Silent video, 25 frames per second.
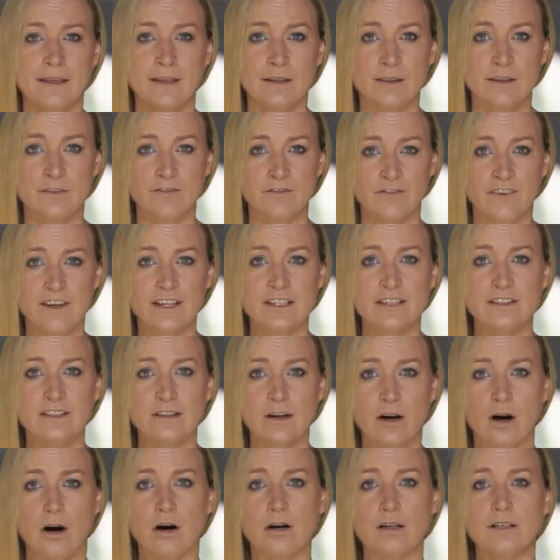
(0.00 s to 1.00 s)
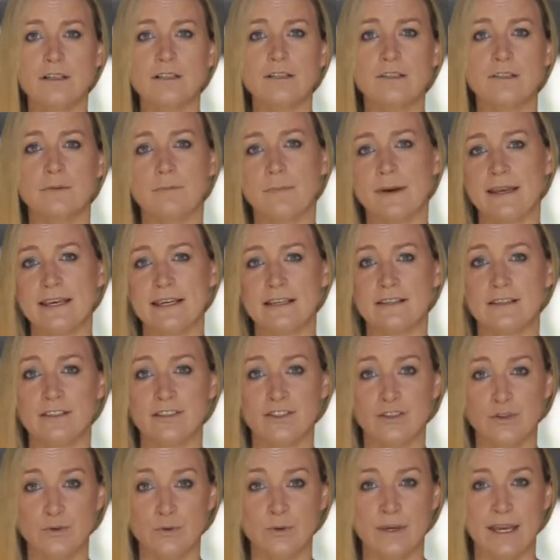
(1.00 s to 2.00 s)
The fixed cost to bake the
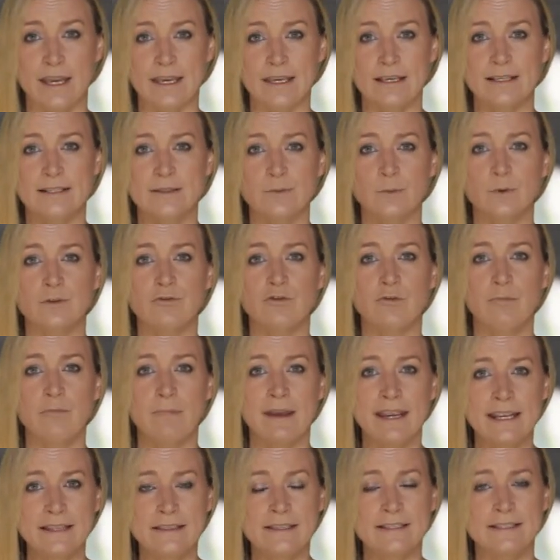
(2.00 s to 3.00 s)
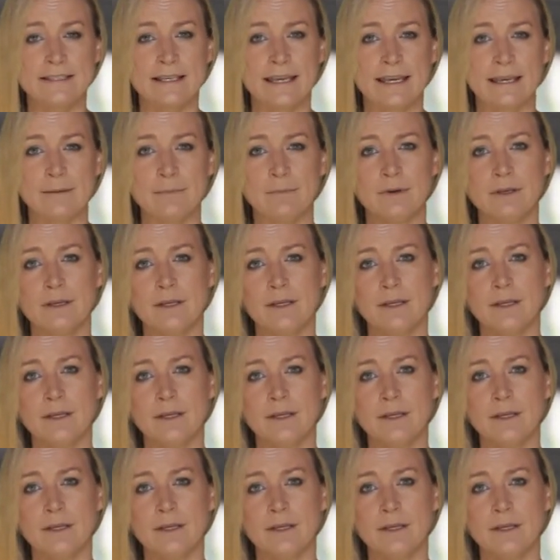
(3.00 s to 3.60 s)
2 cakes will remain the same